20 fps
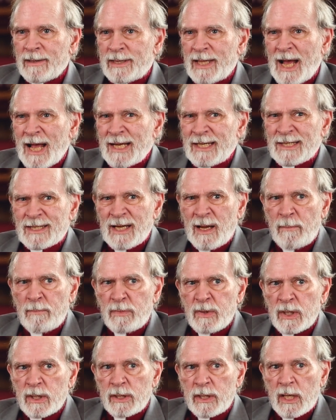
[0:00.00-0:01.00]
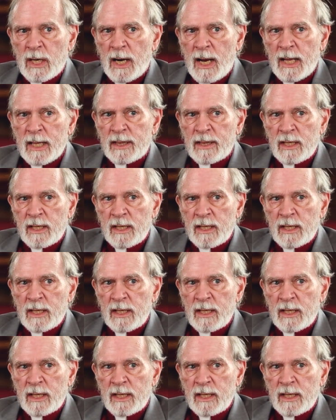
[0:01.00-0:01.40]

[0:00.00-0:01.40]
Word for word: that's something that I